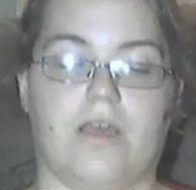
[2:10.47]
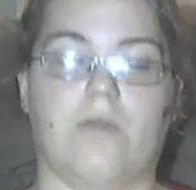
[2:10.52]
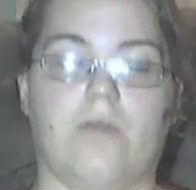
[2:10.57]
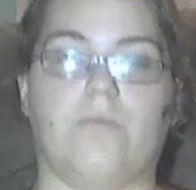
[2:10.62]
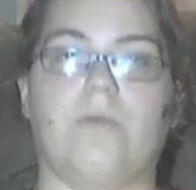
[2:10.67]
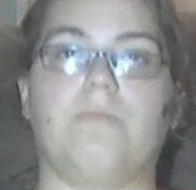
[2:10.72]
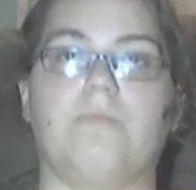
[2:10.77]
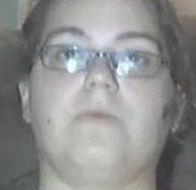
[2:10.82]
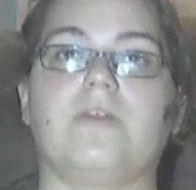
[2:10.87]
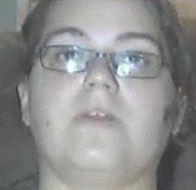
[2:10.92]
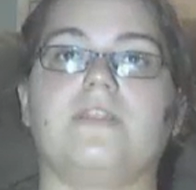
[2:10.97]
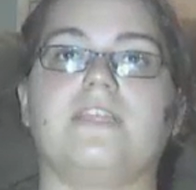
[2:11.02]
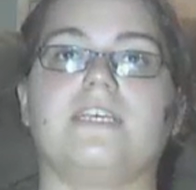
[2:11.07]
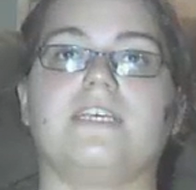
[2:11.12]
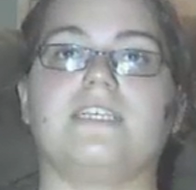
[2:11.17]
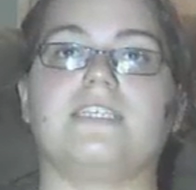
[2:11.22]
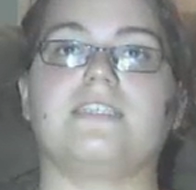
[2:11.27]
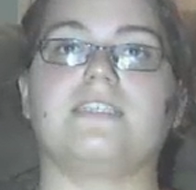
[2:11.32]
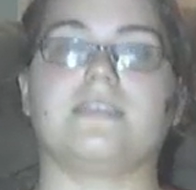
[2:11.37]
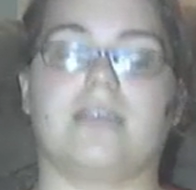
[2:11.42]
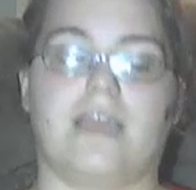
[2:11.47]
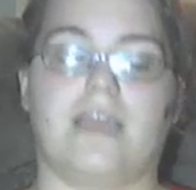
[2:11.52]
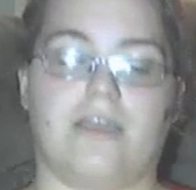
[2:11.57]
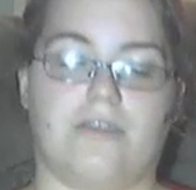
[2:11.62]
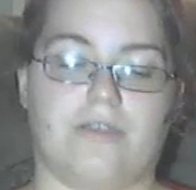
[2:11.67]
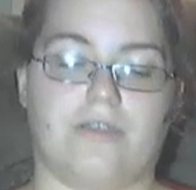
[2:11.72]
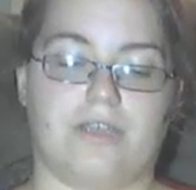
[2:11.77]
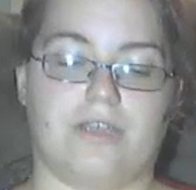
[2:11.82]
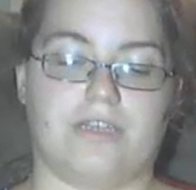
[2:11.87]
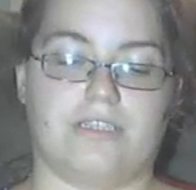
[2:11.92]
We put these
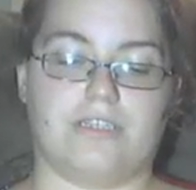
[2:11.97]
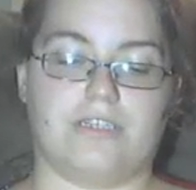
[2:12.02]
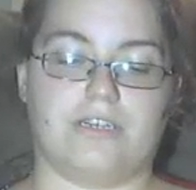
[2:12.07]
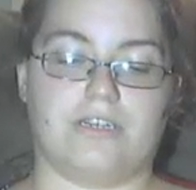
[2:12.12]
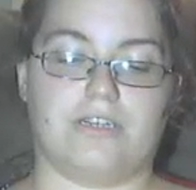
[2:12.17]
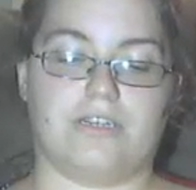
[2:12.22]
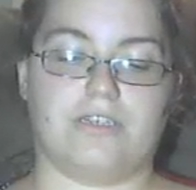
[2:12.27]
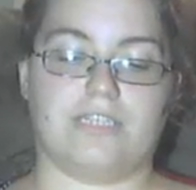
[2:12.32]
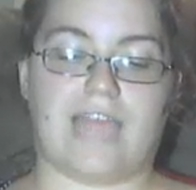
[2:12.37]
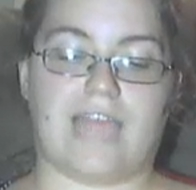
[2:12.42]
characters